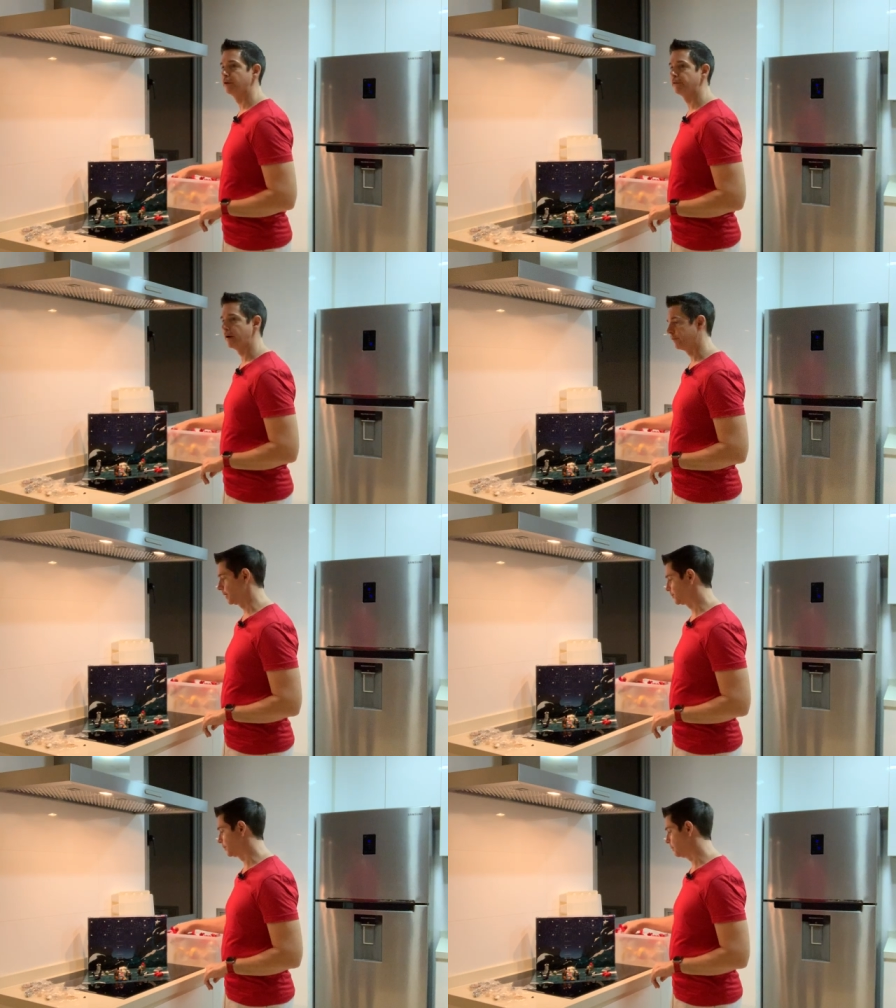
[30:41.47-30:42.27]
if I've
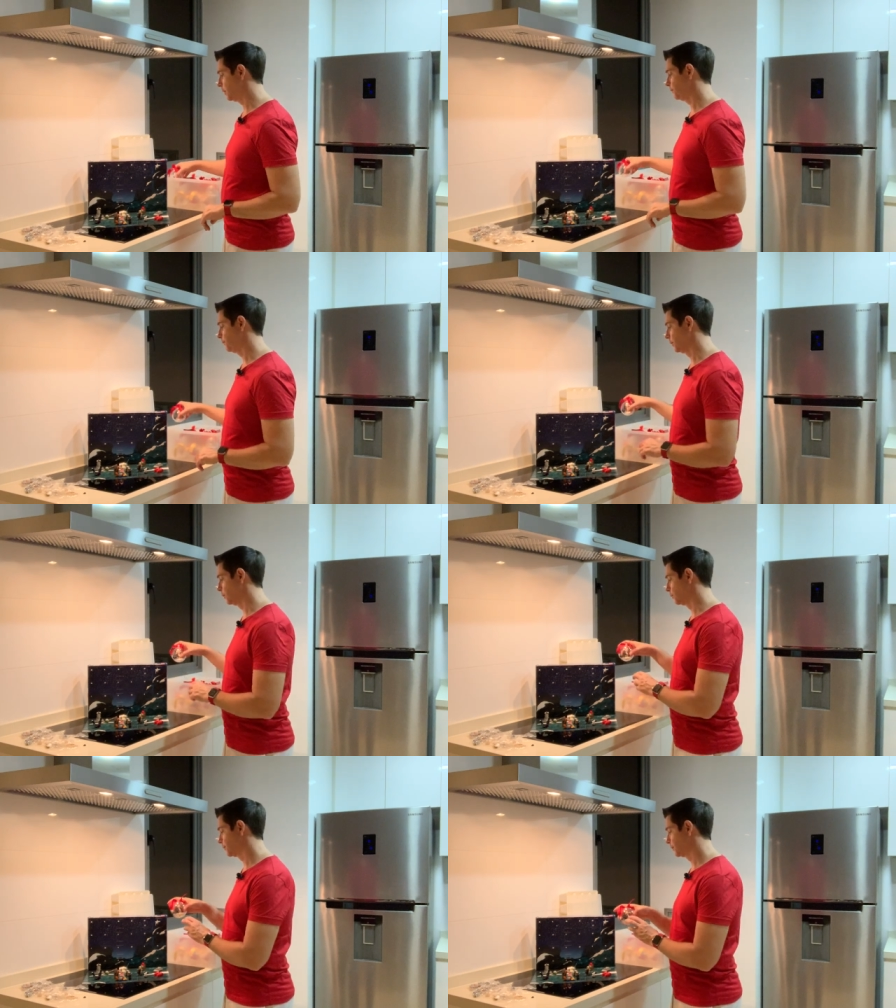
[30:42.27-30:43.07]
got some
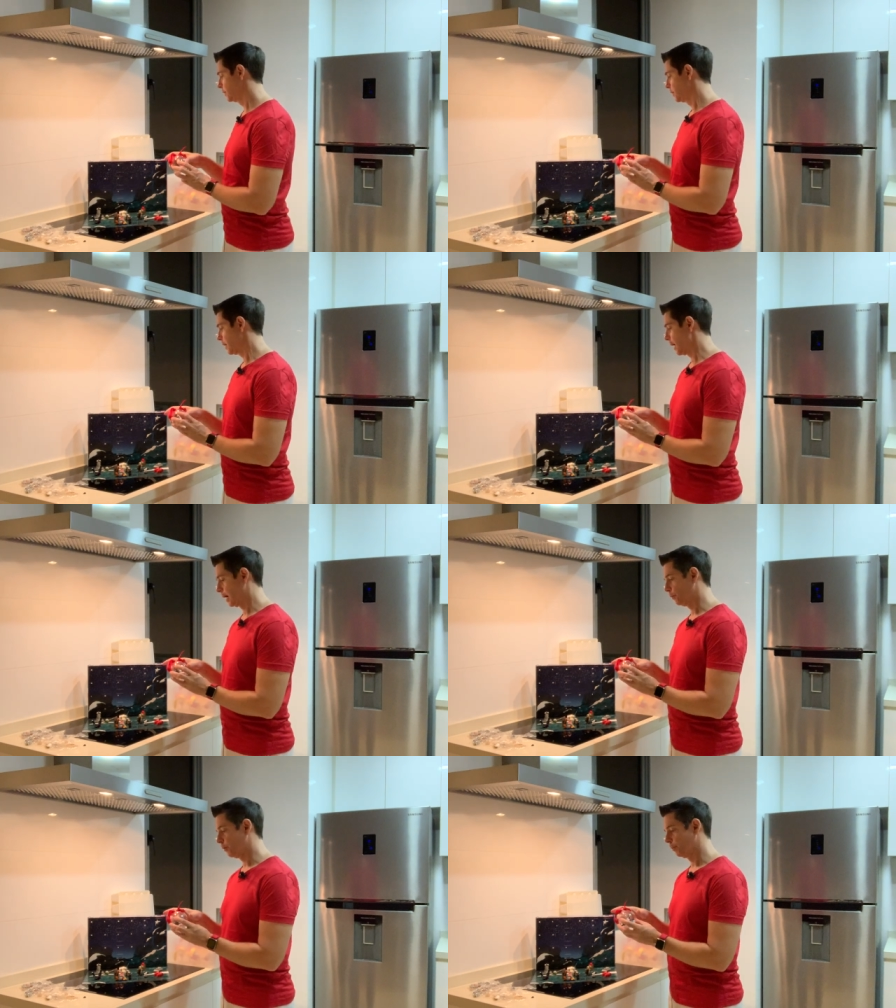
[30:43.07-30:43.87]
minifigures,
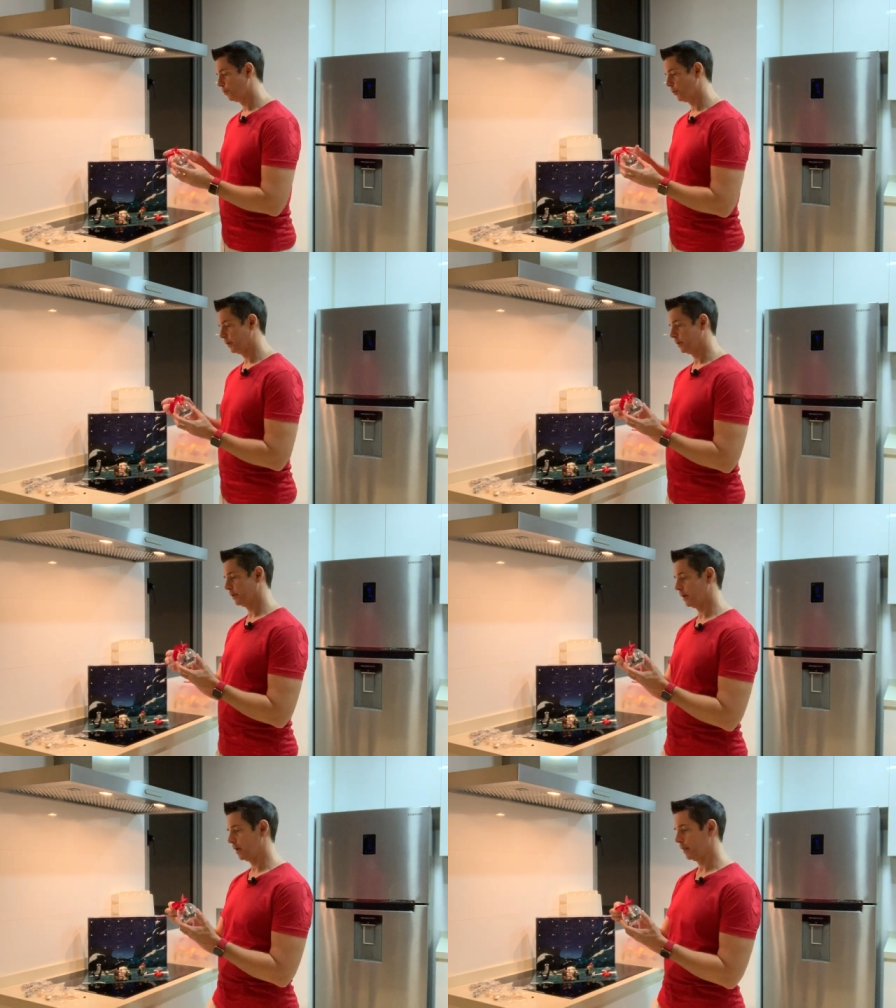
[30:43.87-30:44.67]
I will put it
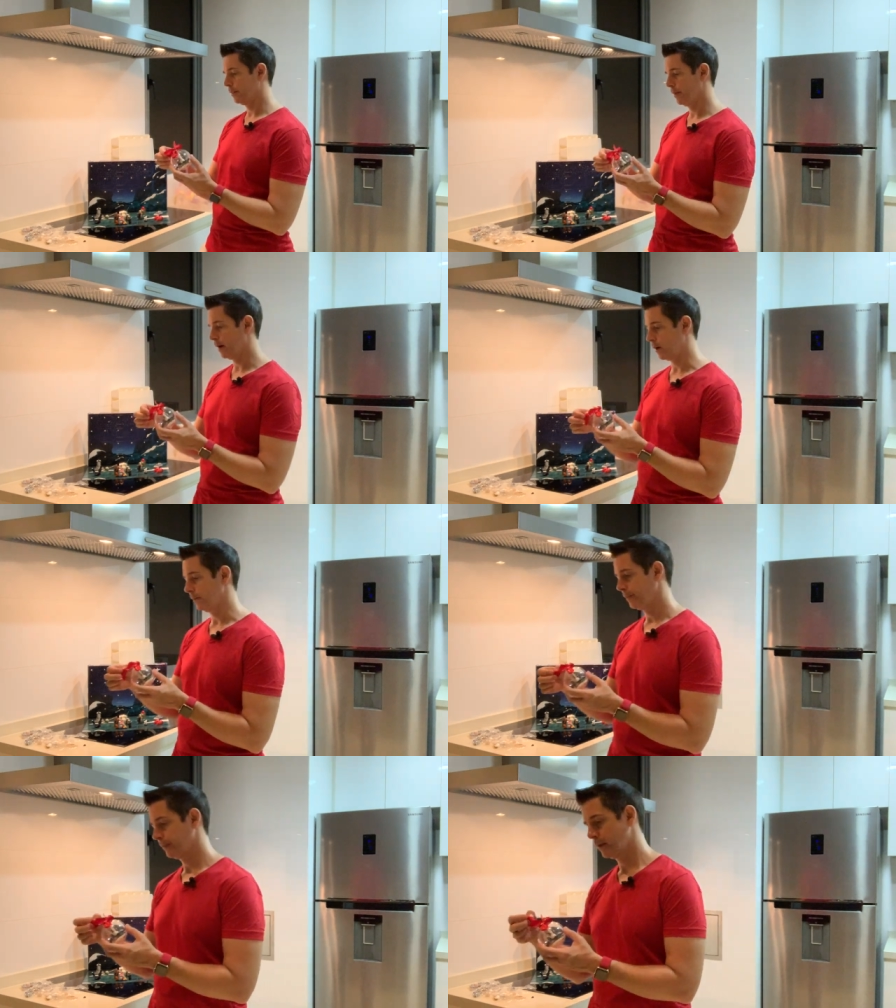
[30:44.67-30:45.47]
uh, there.
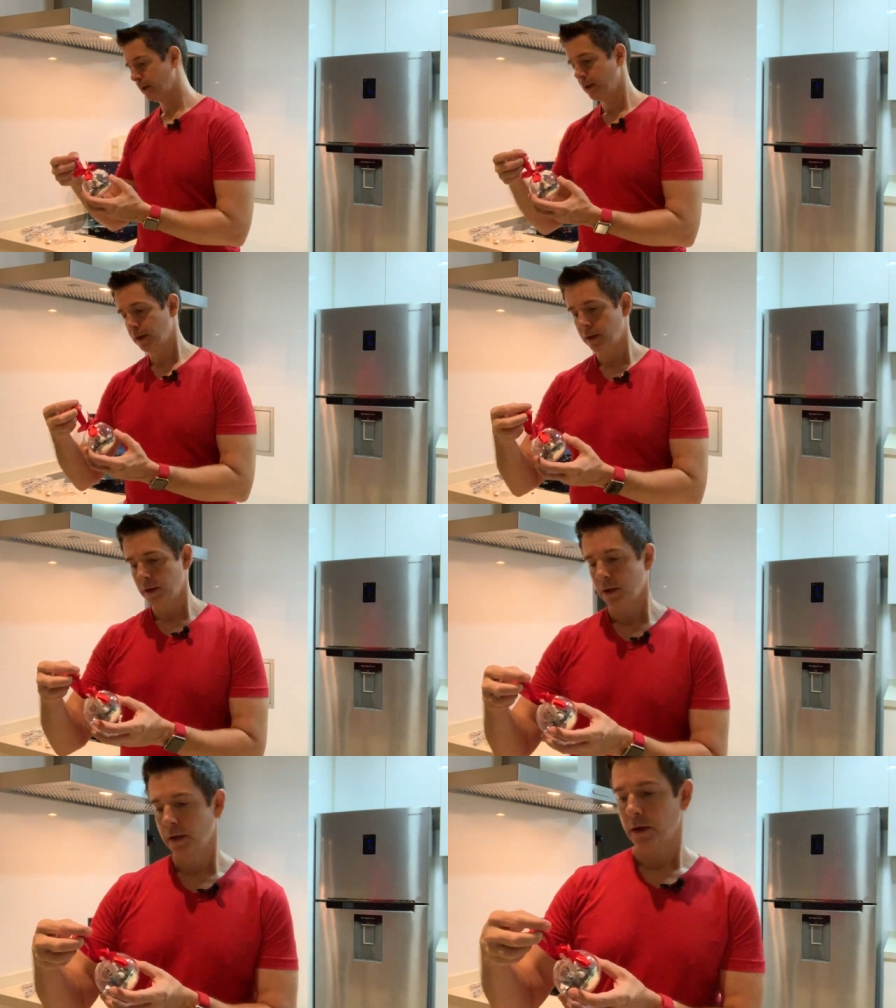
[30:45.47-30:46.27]

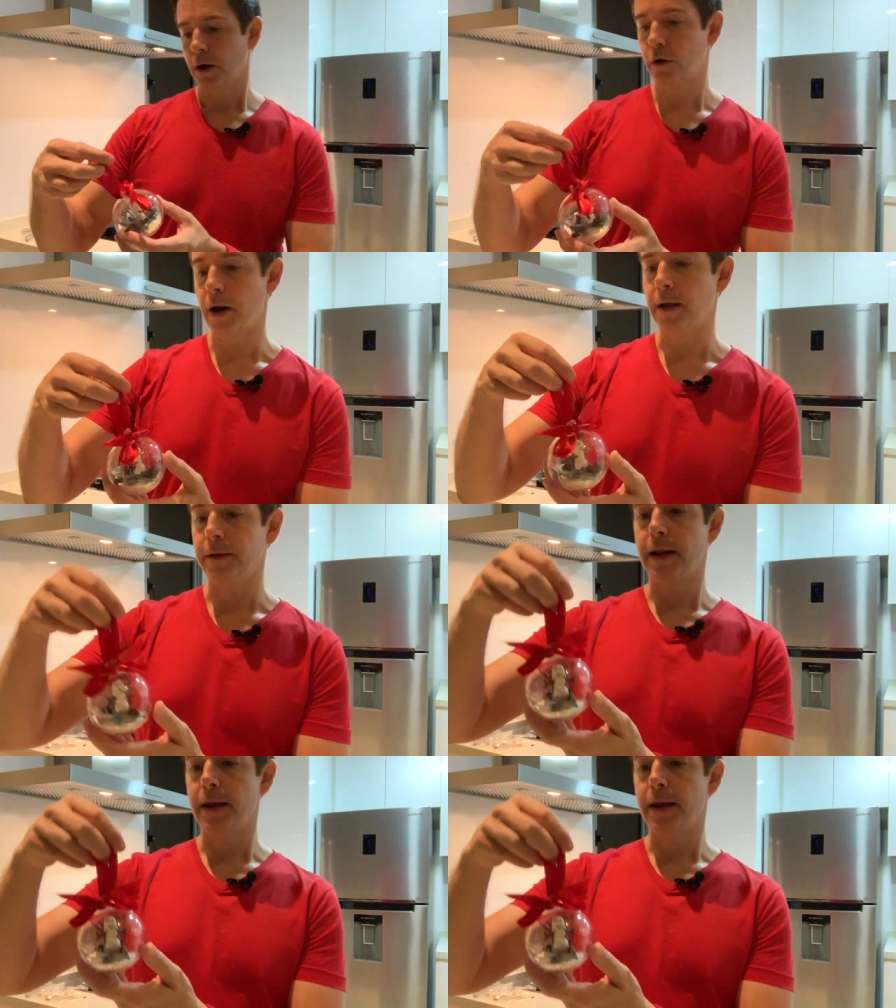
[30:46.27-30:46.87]
All right,